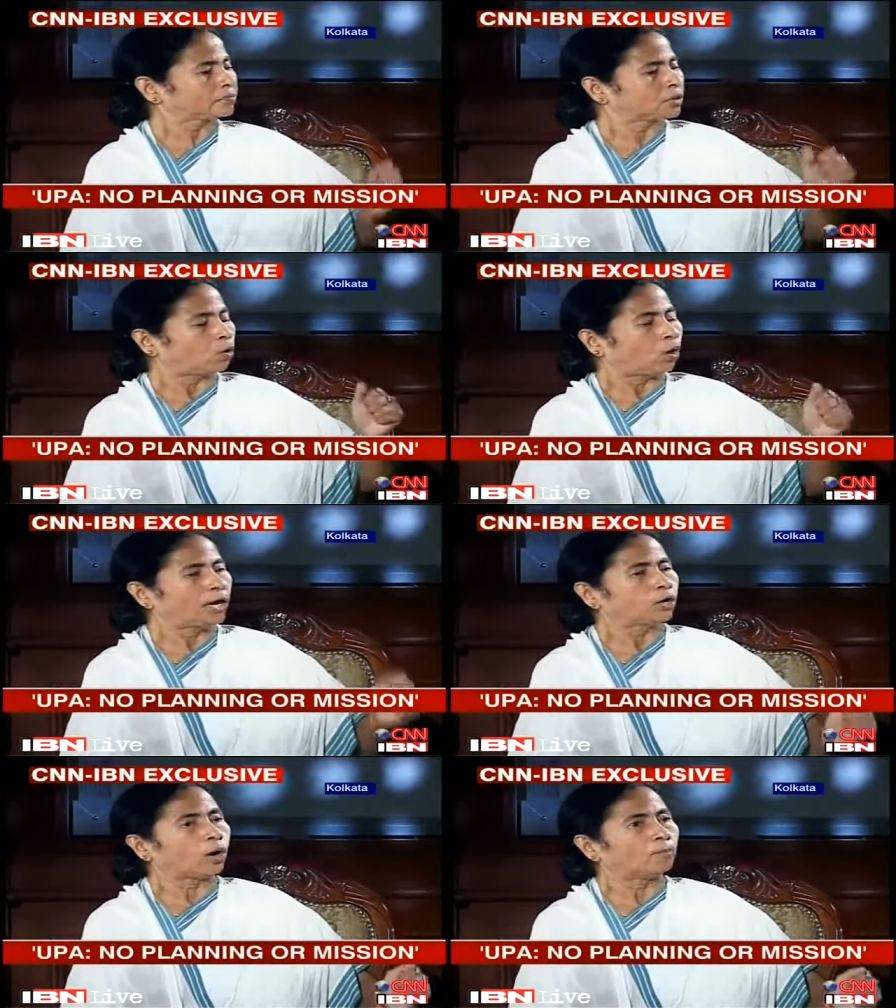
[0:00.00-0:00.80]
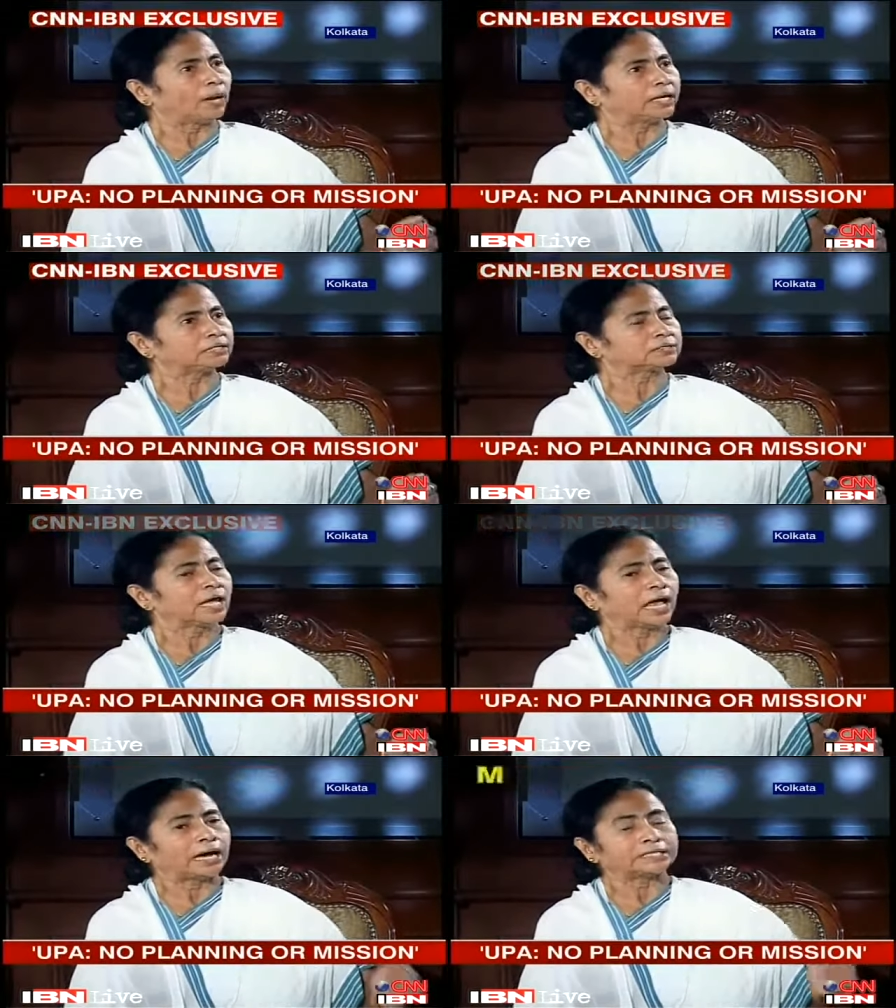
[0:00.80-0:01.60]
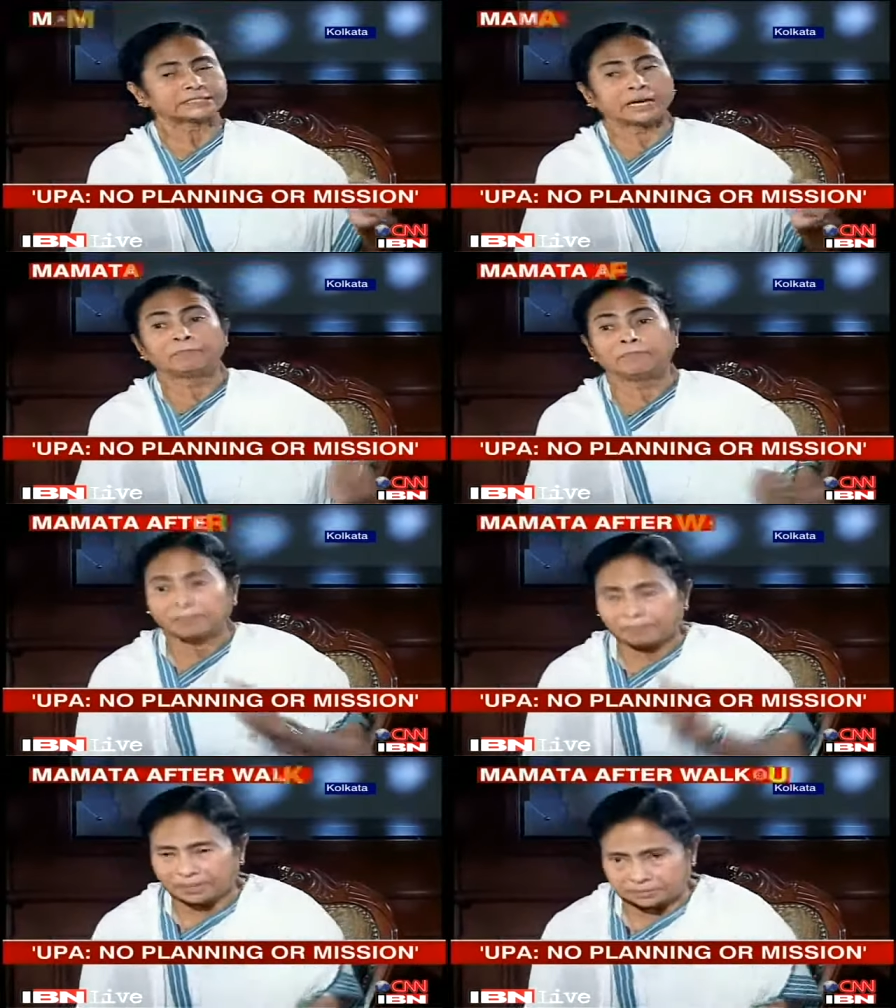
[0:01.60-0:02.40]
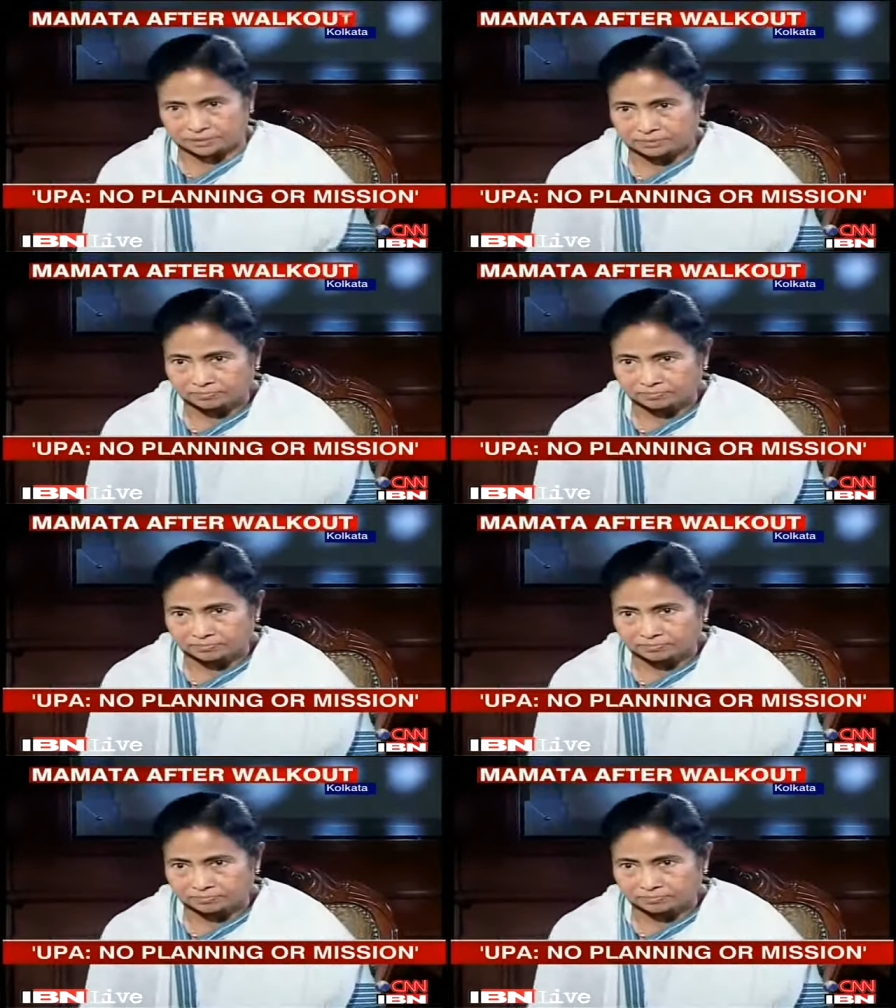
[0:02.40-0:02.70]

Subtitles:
the oil companies and some big friends,